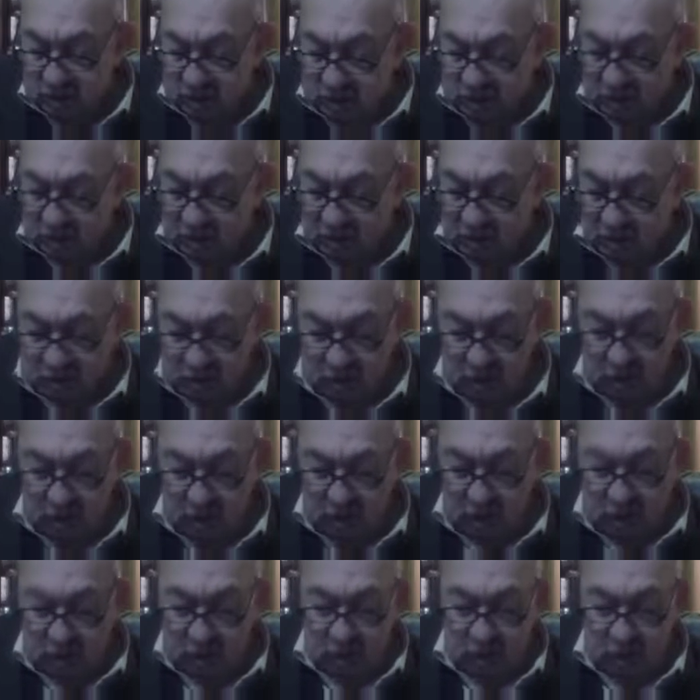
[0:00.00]
data
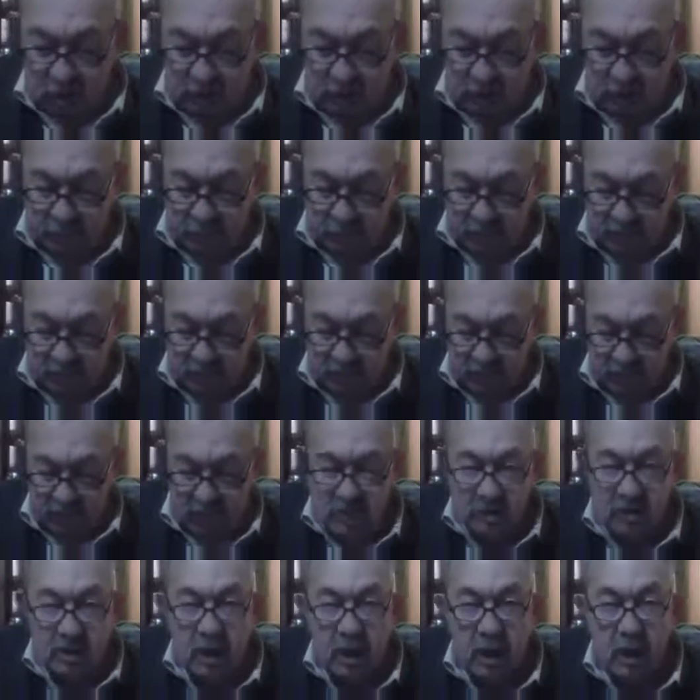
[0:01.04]
or the
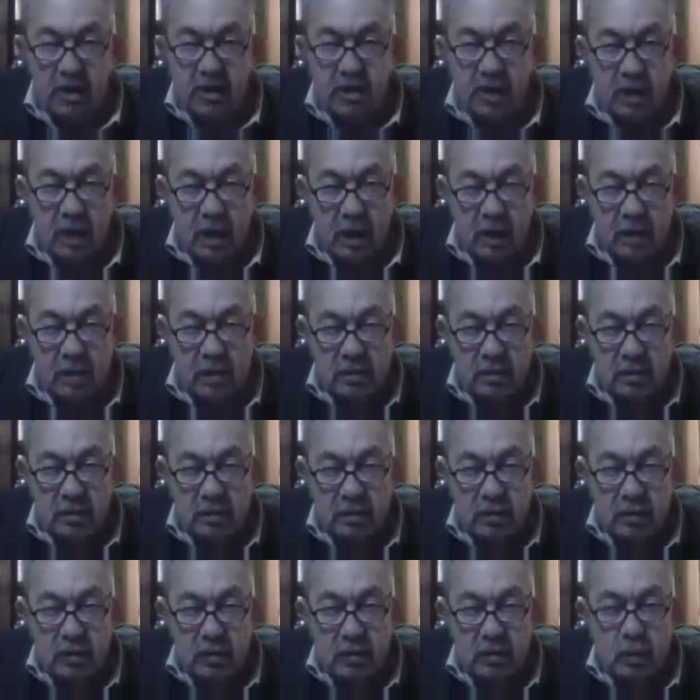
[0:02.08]
previous article,
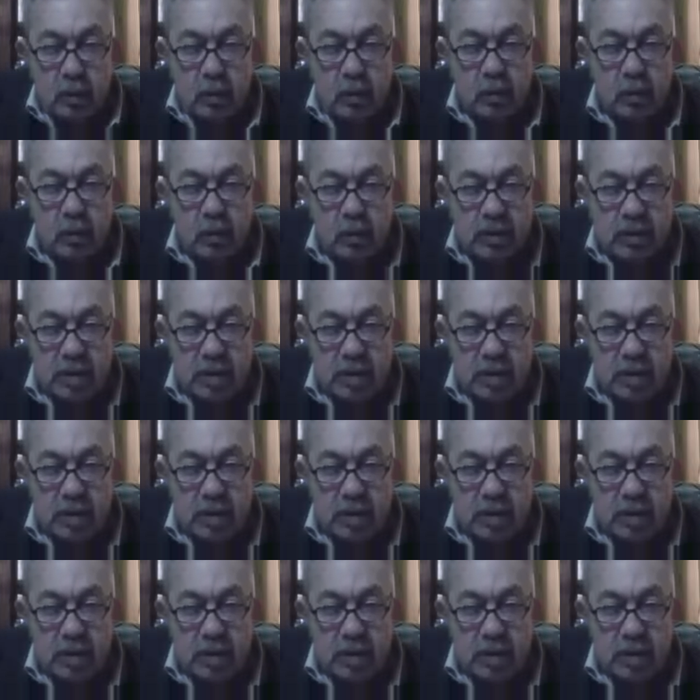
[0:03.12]
what we